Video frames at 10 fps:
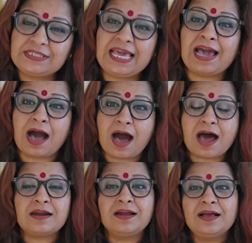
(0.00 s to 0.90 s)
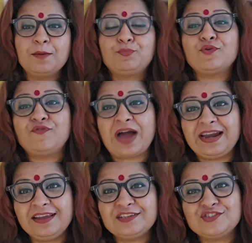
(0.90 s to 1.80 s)
They are
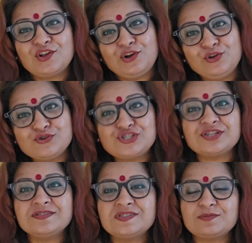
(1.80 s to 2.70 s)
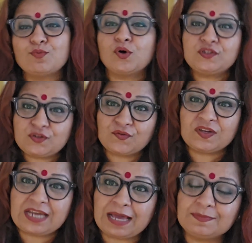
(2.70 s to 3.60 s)
providing solutions most of the
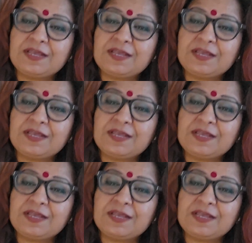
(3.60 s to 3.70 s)
times.